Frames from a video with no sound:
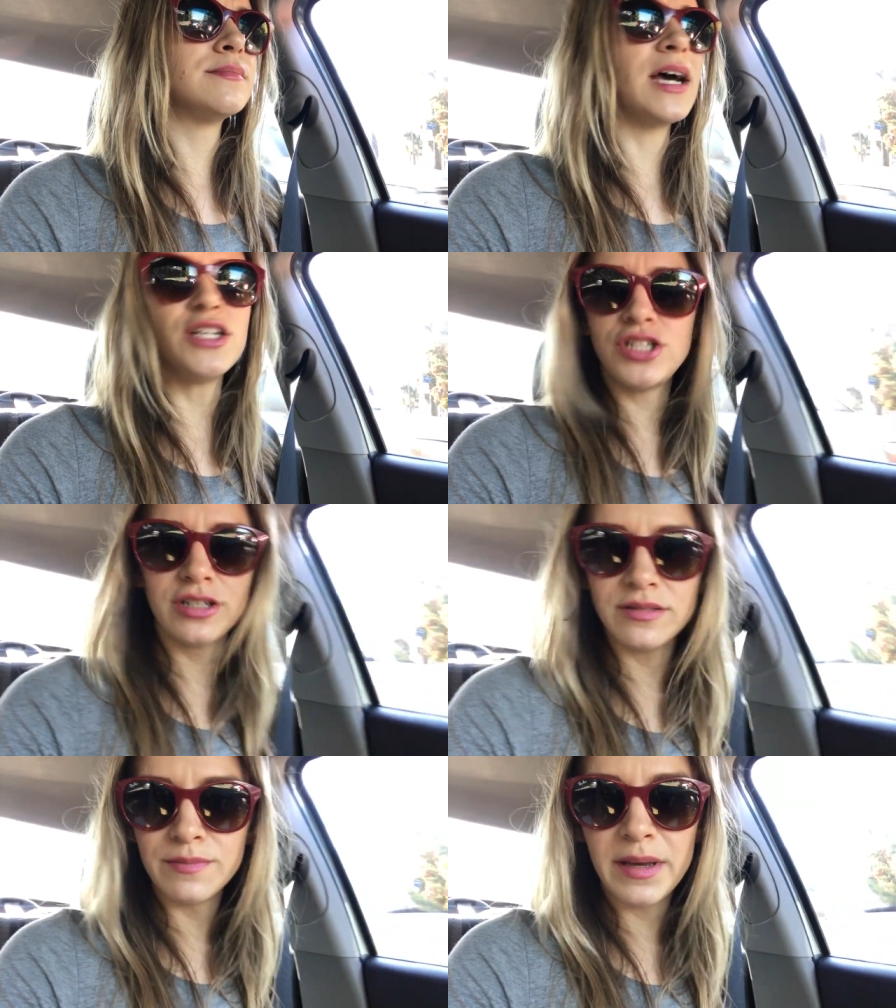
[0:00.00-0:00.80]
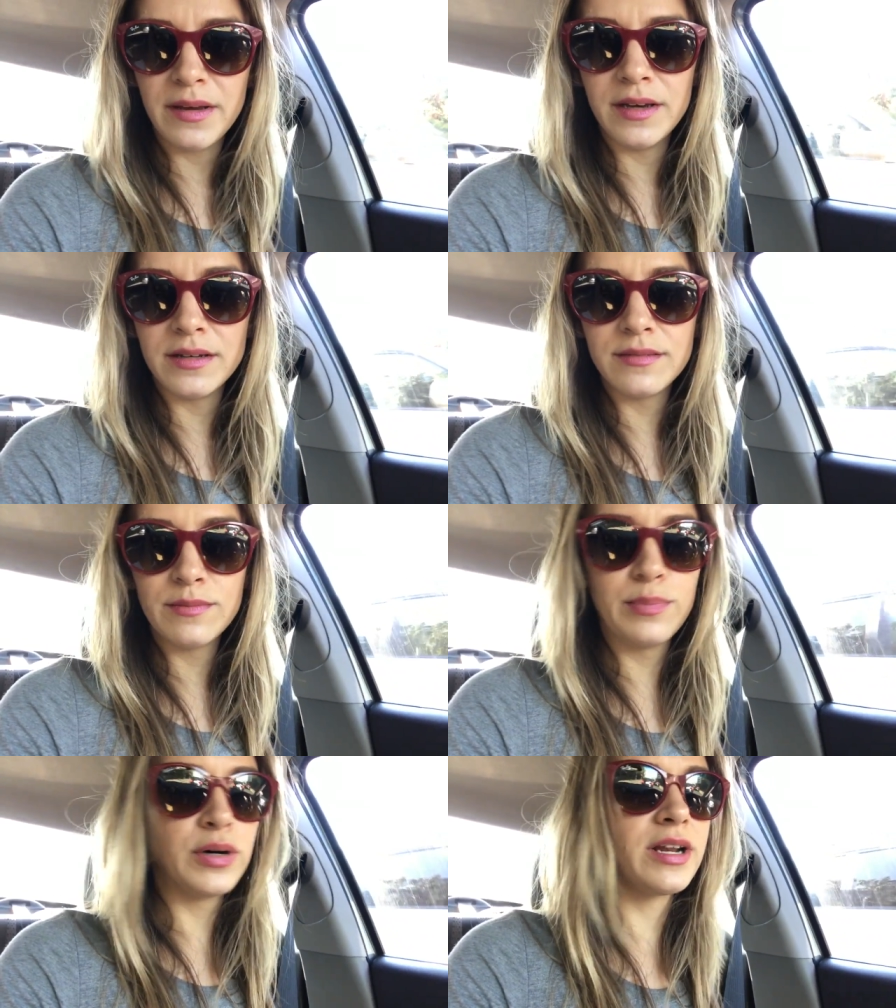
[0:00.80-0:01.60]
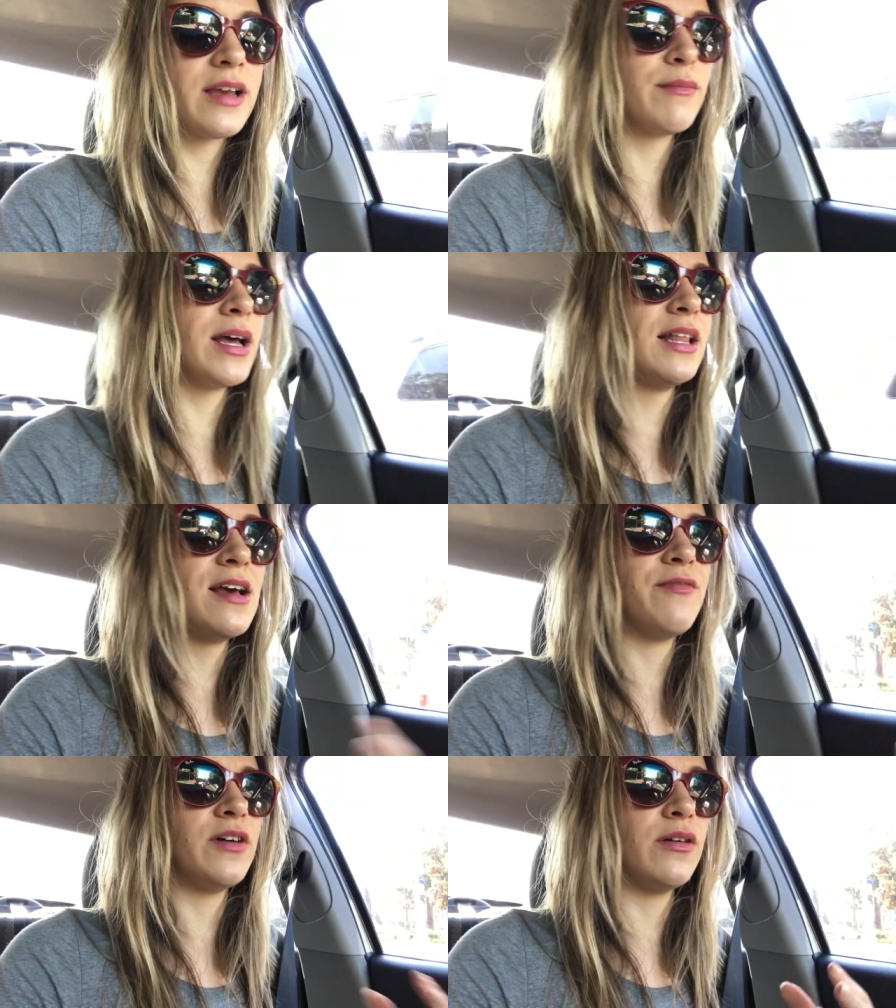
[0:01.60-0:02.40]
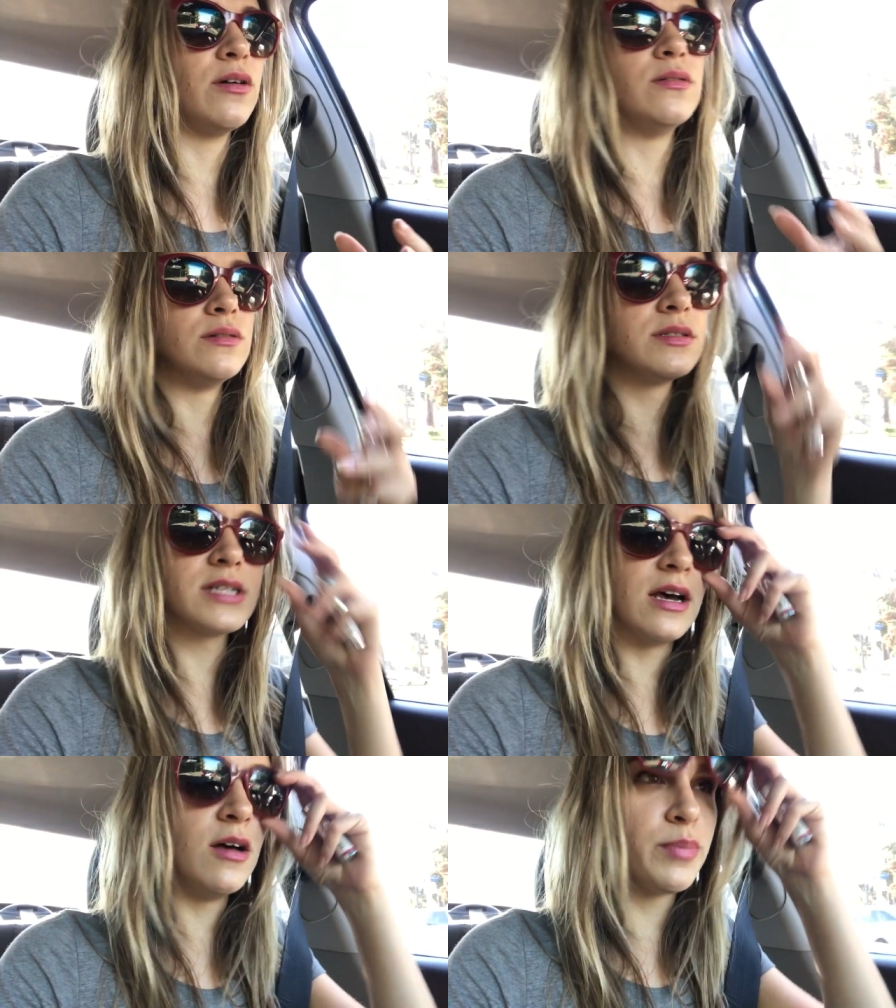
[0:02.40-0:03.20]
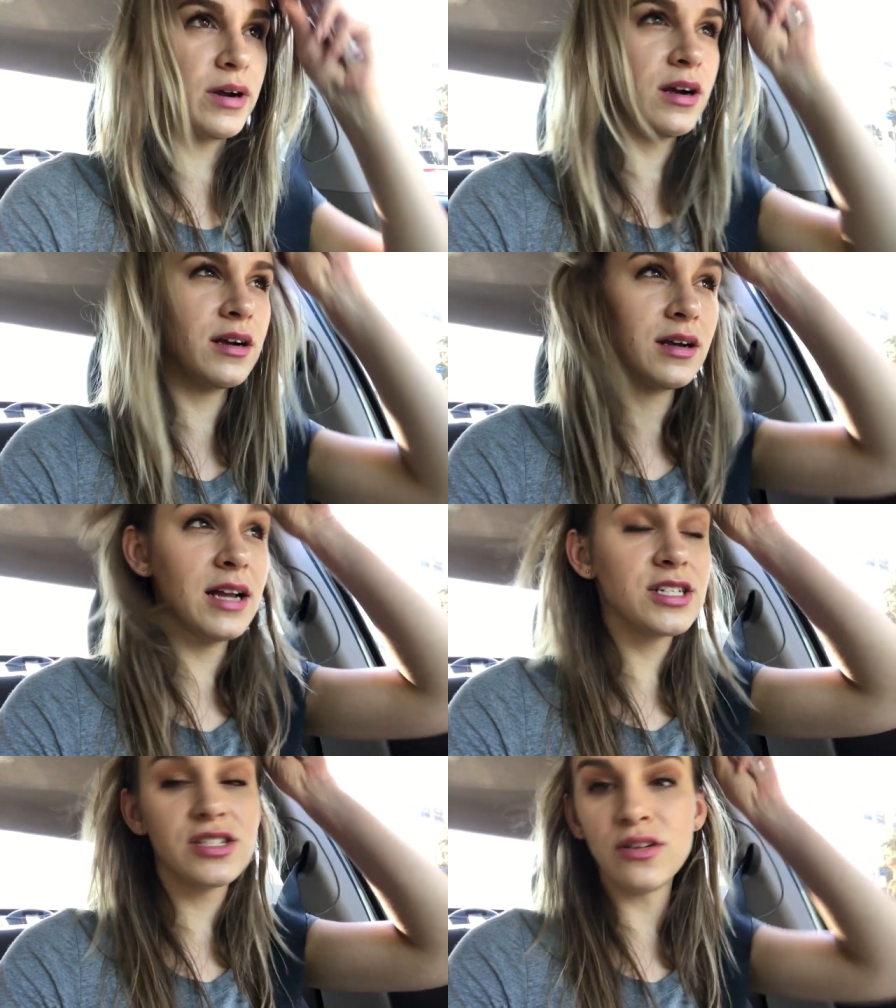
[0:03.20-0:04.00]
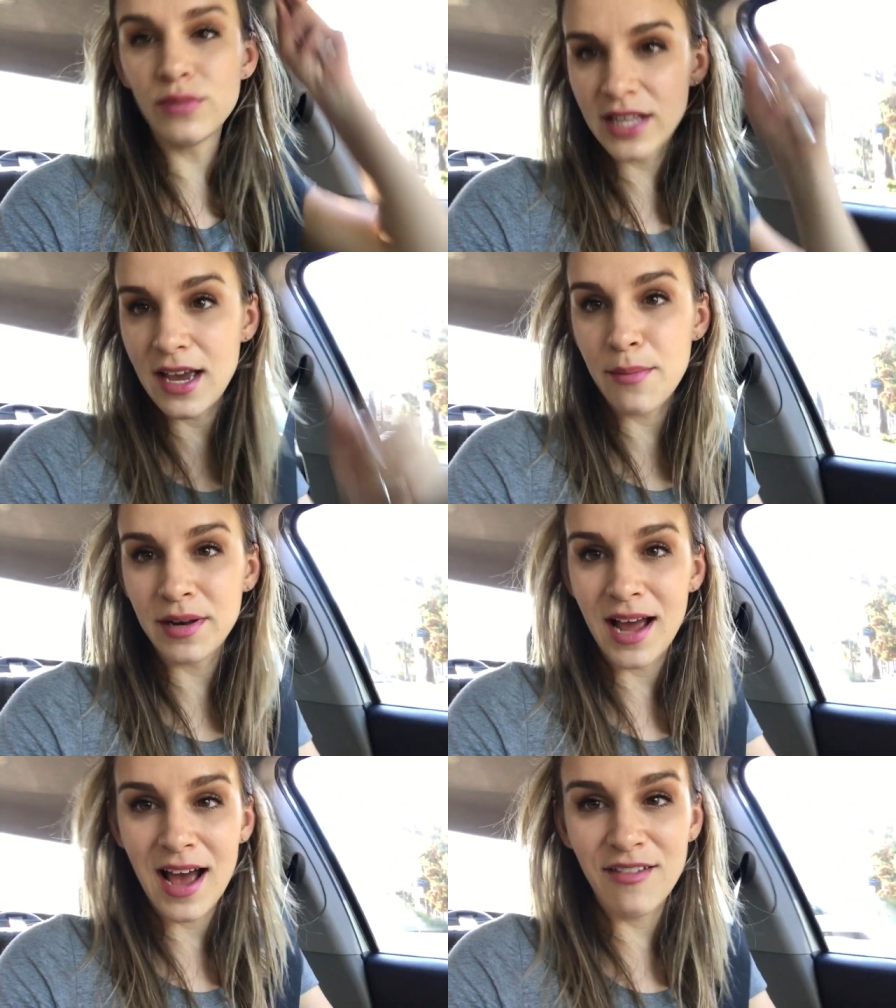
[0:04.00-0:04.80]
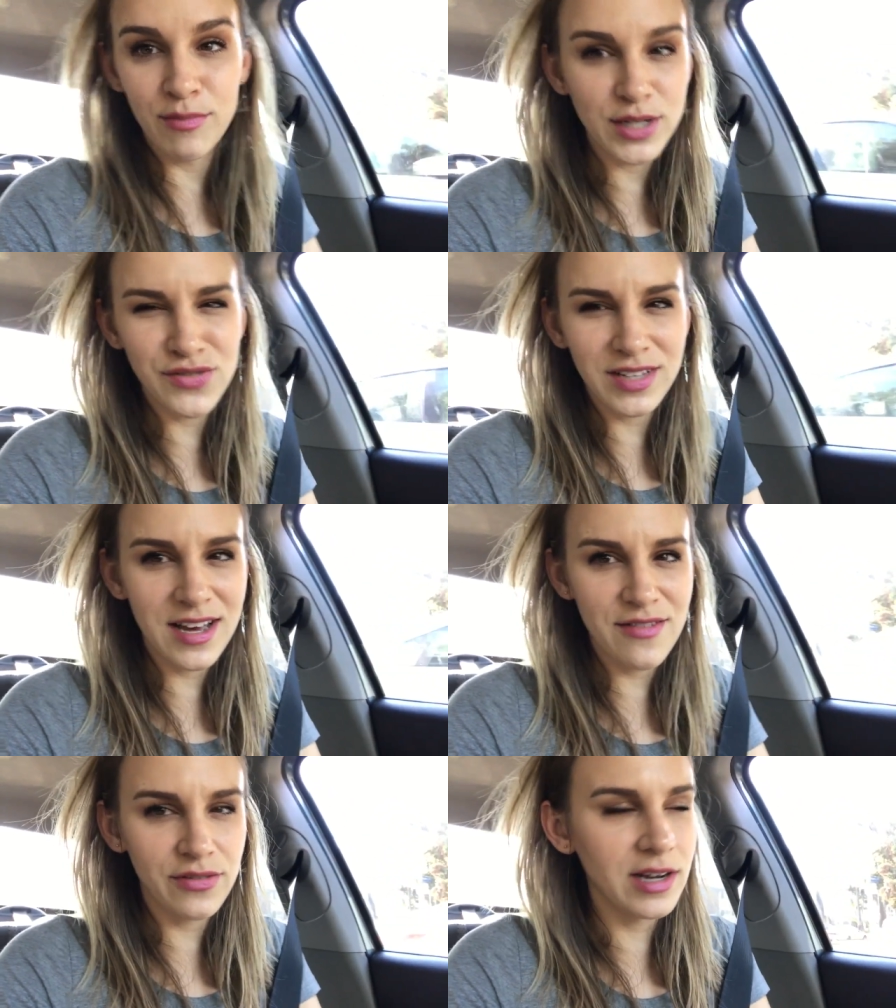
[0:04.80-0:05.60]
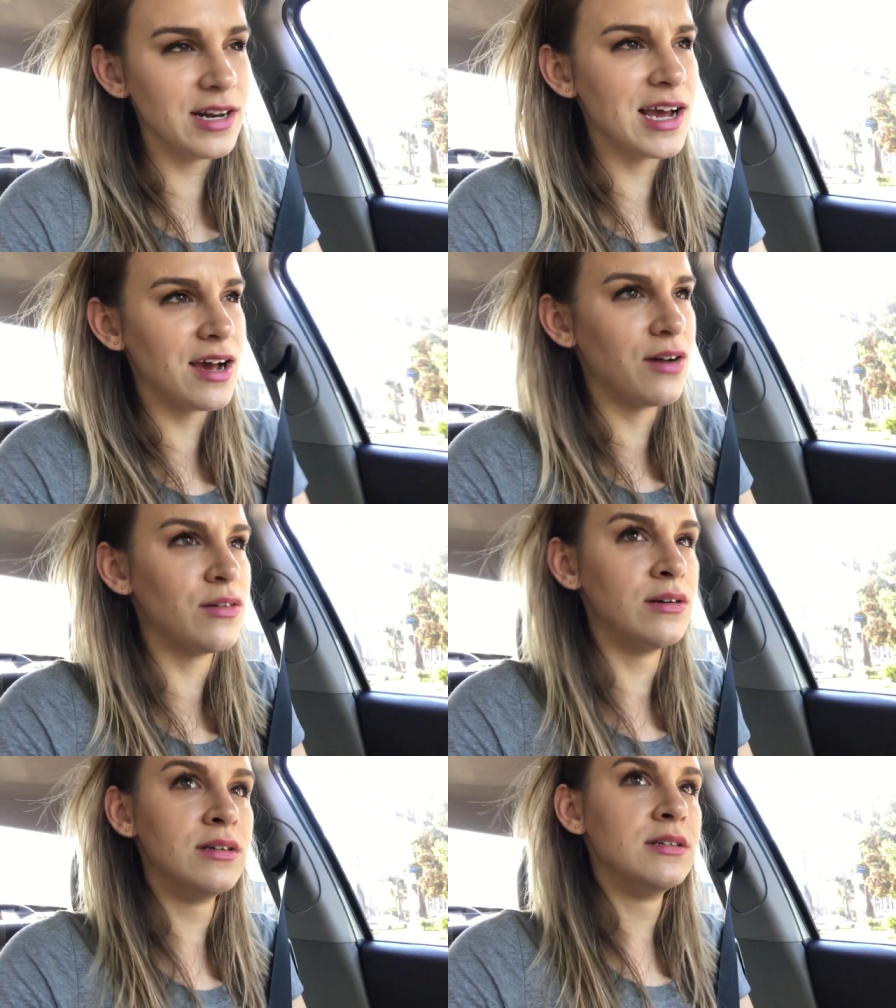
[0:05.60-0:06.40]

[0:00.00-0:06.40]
I shouldn't be putting my life on hold to help her. I just don't really happen to have much of a life right now.